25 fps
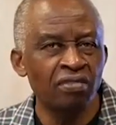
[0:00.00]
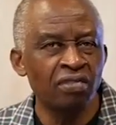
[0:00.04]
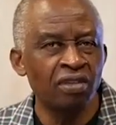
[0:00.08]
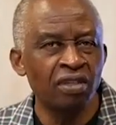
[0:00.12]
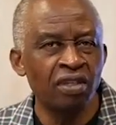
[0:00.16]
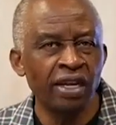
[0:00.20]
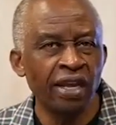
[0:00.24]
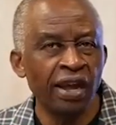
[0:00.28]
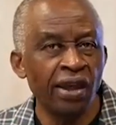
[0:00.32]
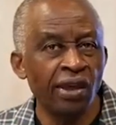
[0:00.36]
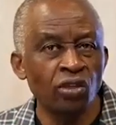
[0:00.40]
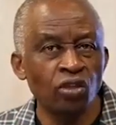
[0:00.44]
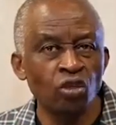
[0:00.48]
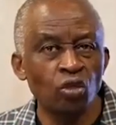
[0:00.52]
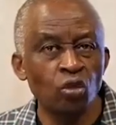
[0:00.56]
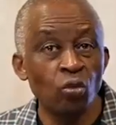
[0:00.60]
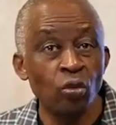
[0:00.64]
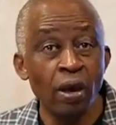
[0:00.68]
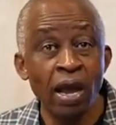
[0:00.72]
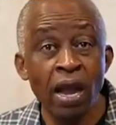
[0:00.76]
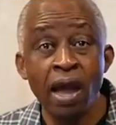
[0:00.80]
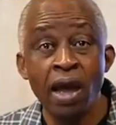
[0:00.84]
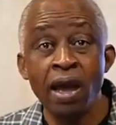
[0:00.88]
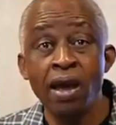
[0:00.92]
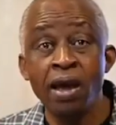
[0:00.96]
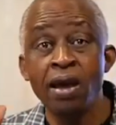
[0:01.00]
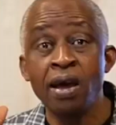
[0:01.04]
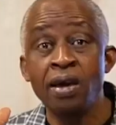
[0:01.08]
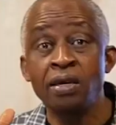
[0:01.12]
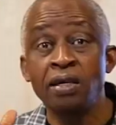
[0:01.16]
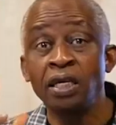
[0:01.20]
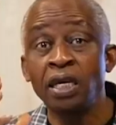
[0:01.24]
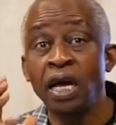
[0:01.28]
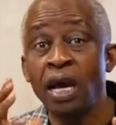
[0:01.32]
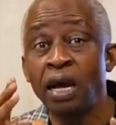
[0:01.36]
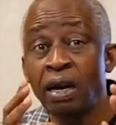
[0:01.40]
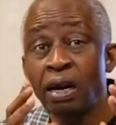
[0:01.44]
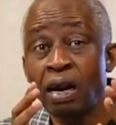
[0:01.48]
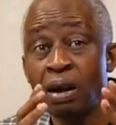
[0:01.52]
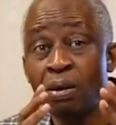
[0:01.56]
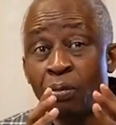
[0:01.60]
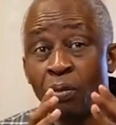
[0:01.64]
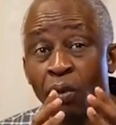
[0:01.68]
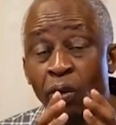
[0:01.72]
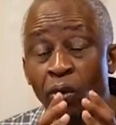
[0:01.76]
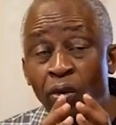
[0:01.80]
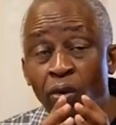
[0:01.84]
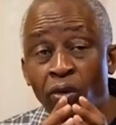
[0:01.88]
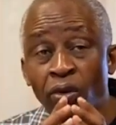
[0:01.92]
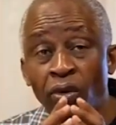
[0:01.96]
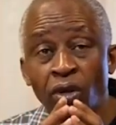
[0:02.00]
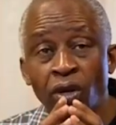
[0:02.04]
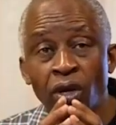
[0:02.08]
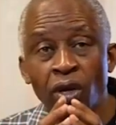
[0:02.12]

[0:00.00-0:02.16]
things were terrible.